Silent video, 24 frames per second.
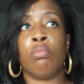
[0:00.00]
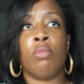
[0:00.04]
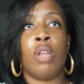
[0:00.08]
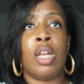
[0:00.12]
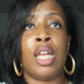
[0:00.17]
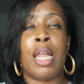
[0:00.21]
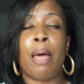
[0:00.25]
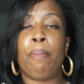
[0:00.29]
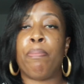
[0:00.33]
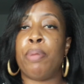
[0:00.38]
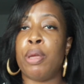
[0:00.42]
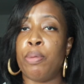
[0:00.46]

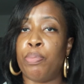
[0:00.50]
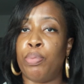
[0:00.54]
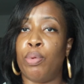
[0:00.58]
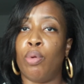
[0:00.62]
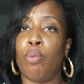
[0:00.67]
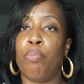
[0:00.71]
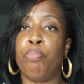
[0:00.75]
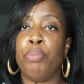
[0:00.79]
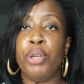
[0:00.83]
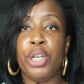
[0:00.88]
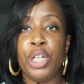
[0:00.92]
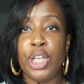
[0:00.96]
Let
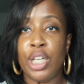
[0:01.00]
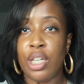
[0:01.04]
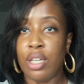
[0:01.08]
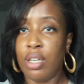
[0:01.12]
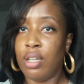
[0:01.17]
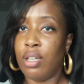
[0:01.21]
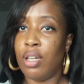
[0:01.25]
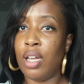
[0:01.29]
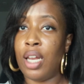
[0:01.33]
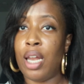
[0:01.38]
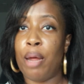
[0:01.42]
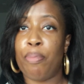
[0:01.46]
people
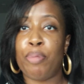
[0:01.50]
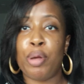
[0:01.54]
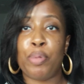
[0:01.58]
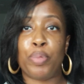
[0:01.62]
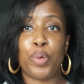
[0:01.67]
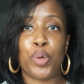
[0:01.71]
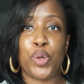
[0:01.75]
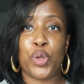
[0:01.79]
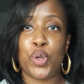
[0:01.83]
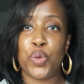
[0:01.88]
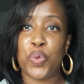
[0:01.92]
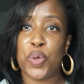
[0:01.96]
be and let
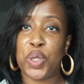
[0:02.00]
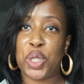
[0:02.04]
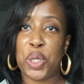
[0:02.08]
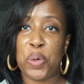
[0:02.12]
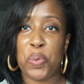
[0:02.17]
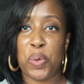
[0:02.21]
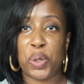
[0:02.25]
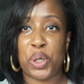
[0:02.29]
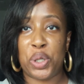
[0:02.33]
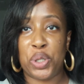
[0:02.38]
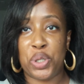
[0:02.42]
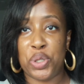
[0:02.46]
people do what they
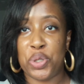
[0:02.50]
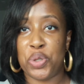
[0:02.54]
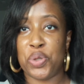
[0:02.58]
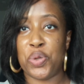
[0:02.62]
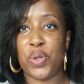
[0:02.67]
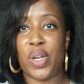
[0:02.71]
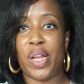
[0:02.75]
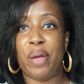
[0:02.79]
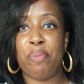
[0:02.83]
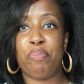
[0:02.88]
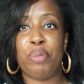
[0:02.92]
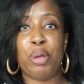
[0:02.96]
want to
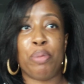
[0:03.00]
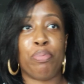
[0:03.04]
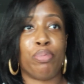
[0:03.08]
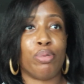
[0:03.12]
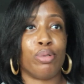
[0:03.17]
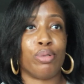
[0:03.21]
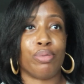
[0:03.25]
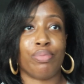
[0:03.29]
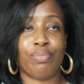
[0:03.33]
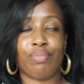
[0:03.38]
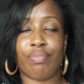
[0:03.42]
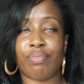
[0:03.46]
do. Let
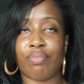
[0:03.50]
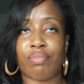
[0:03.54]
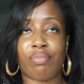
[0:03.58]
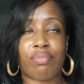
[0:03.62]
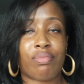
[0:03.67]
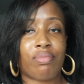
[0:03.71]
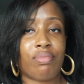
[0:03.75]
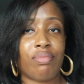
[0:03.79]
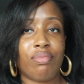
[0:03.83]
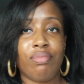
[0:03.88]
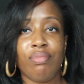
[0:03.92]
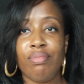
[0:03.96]
people
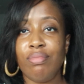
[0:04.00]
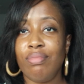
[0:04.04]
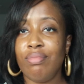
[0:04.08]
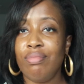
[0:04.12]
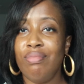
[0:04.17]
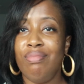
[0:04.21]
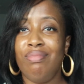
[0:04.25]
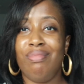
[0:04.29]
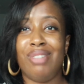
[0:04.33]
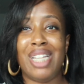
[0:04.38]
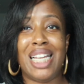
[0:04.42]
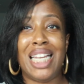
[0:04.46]

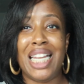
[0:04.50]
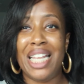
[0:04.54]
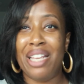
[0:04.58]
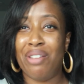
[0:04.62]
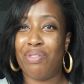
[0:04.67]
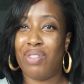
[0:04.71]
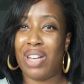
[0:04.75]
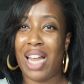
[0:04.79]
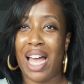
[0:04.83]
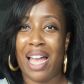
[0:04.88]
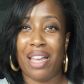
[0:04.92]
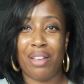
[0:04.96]

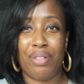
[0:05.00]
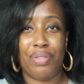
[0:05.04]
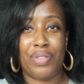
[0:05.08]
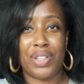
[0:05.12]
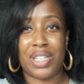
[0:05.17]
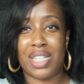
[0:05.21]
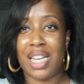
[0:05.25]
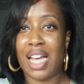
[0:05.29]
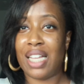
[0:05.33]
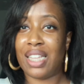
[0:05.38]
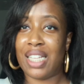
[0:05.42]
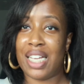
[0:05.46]
live life.
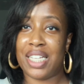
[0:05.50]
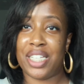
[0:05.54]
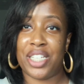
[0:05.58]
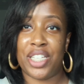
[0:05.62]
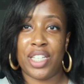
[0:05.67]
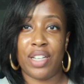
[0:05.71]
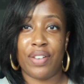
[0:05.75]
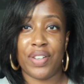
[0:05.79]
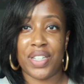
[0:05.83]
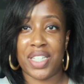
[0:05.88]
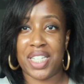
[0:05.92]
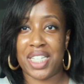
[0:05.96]
It's not that
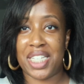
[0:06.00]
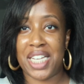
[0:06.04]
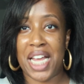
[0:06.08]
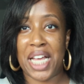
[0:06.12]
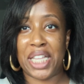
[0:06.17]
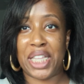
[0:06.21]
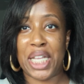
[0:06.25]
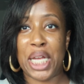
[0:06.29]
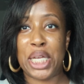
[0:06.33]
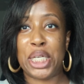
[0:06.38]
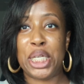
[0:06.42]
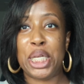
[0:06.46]
serious, it's
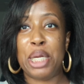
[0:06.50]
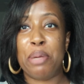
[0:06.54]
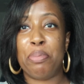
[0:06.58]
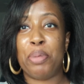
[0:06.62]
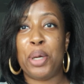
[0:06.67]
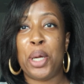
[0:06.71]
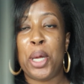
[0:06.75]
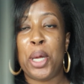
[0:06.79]
not that deep.